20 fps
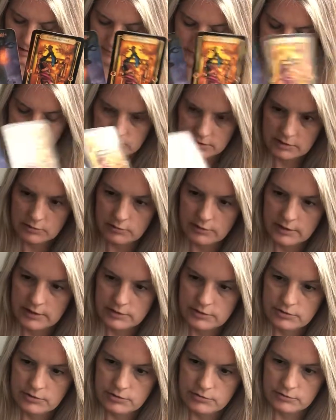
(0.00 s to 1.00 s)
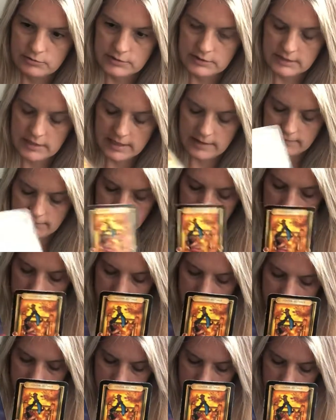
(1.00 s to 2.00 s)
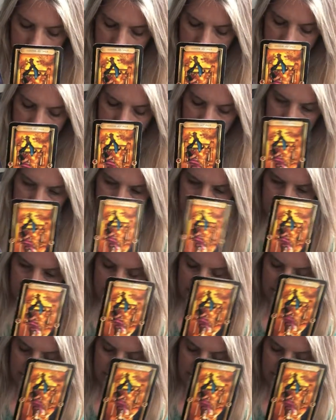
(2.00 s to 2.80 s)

I'm just going to say for now, without